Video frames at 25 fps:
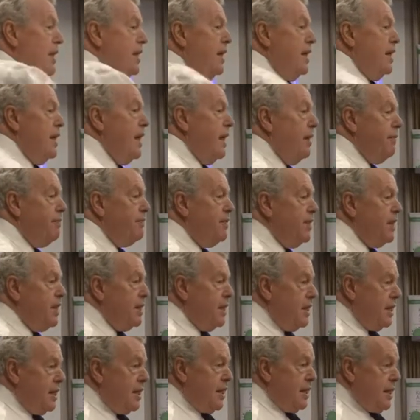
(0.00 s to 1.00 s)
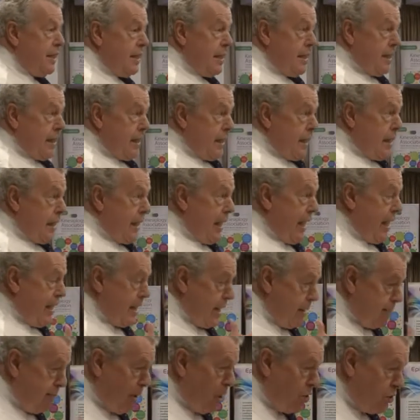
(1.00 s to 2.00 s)
Yeah. And
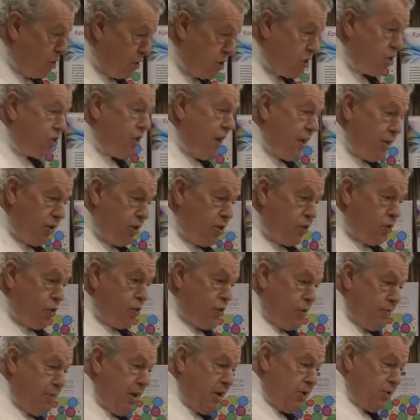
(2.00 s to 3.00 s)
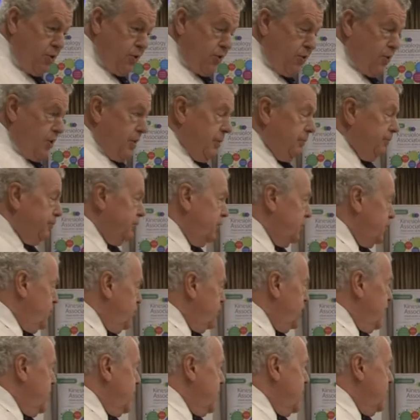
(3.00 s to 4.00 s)
they both strengthened all the muscles. Do
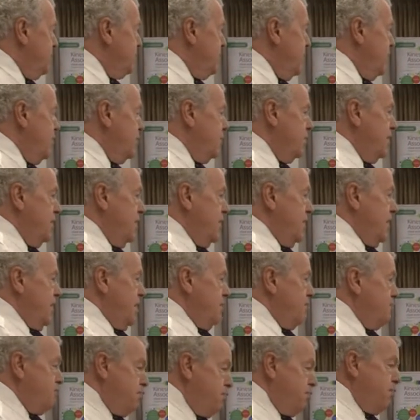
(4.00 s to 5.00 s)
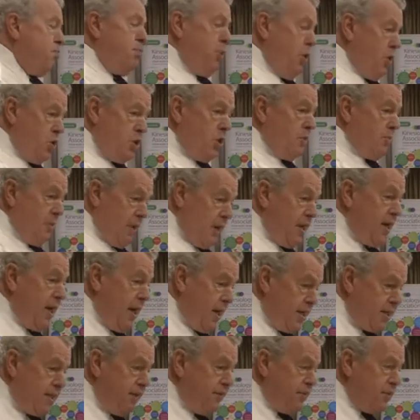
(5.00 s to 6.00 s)
they need both? Possibly,
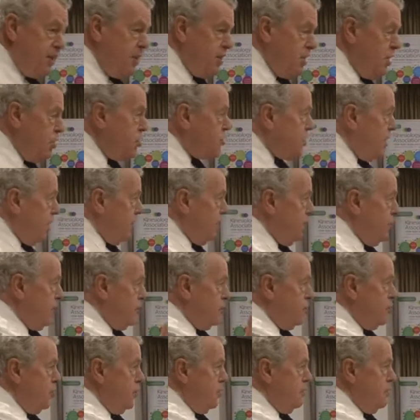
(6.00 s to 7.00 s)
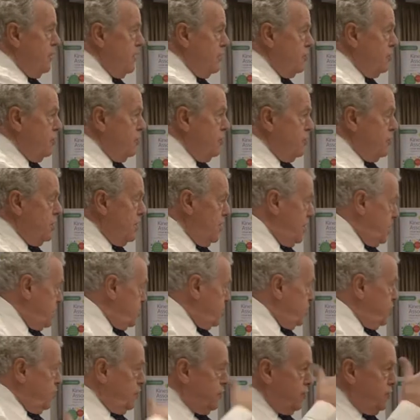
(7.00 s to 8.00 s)
yes. If something strengthens all the muscles in
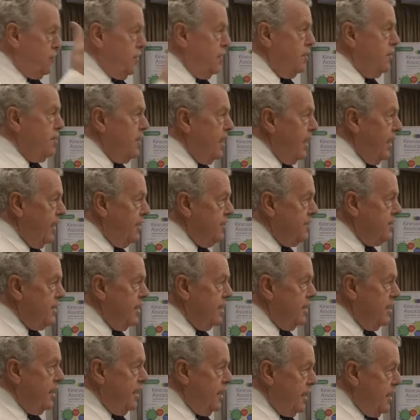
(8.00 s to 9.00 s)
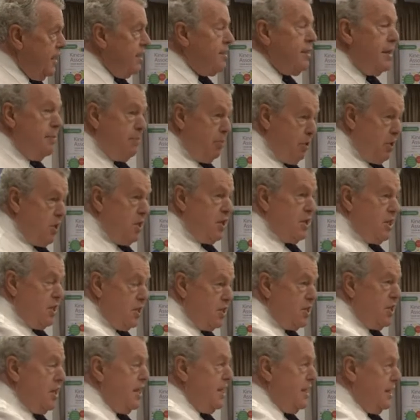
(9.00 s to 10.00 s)
2 or 3 things, then the body
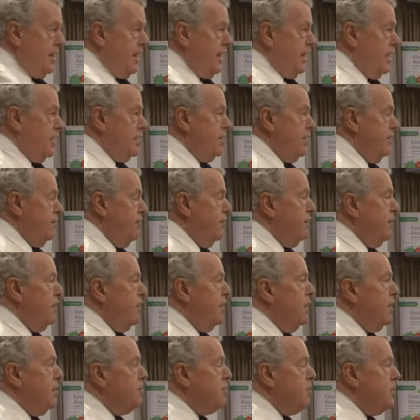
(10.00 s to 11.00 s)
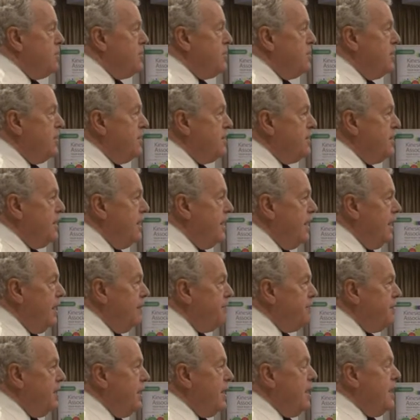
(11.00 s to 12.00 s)
does need that, if you like. The person does need that.
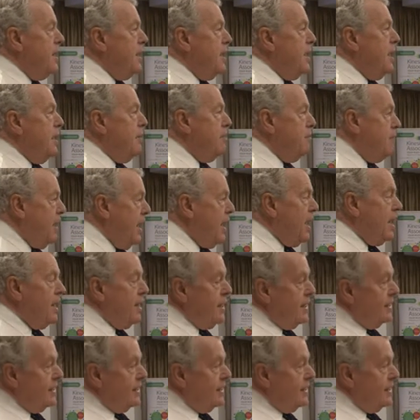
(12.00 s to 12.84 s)
But